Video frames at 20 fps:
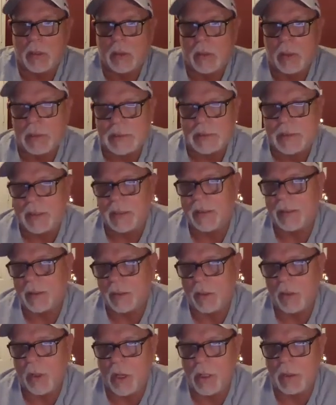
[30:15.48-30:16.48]
Let's see here.
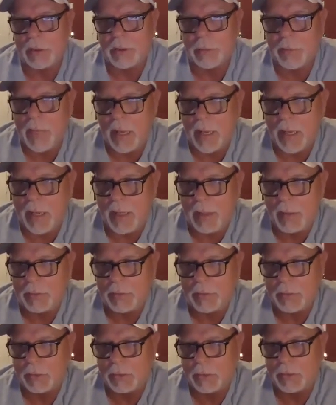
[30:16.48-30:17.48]
Guard your mind.
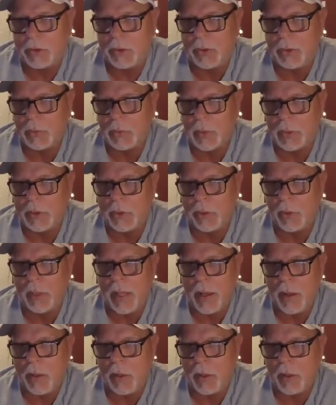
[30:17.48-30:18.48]
Choose what you
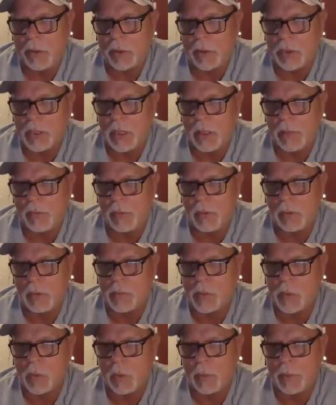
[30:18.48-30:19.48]
allow yourself to
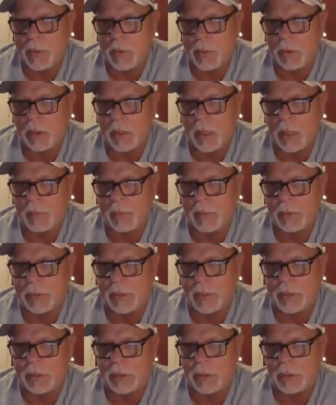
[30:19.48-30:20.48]
absorb in your
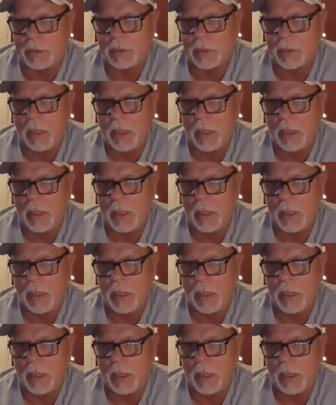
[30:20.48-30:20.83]
conversations,